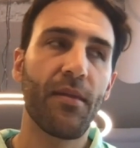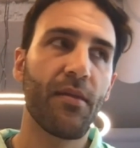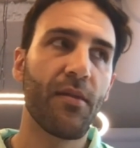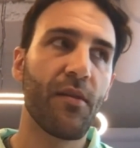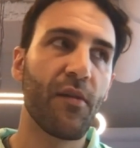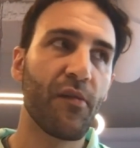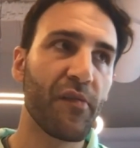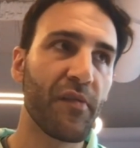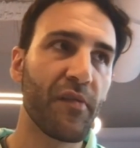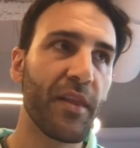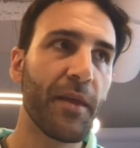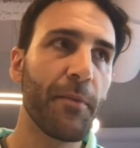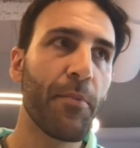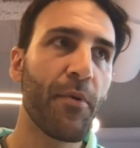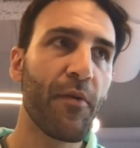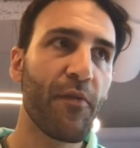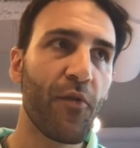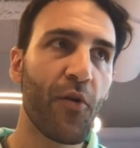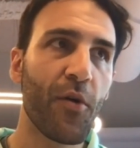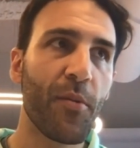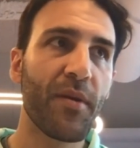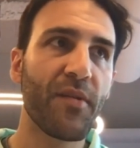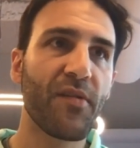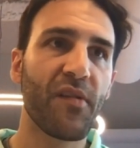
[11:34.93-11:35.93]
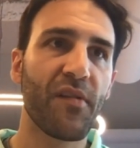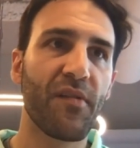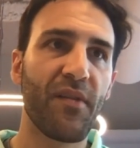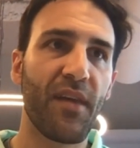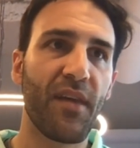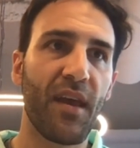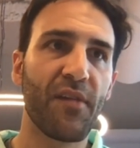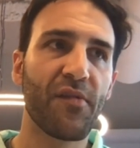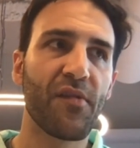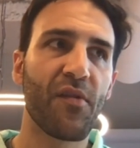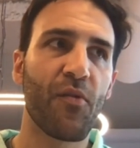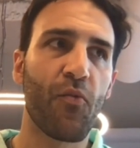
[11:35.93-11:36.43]
the sleep performance is
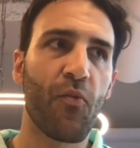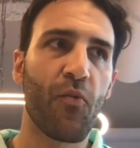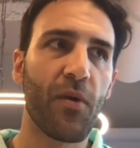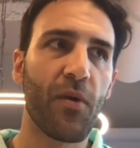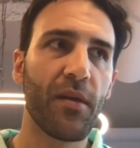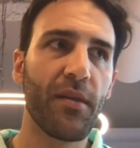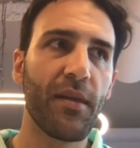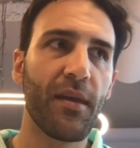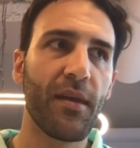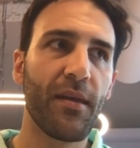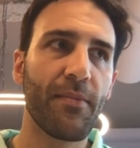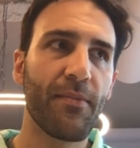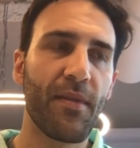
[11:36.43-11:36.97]
is a really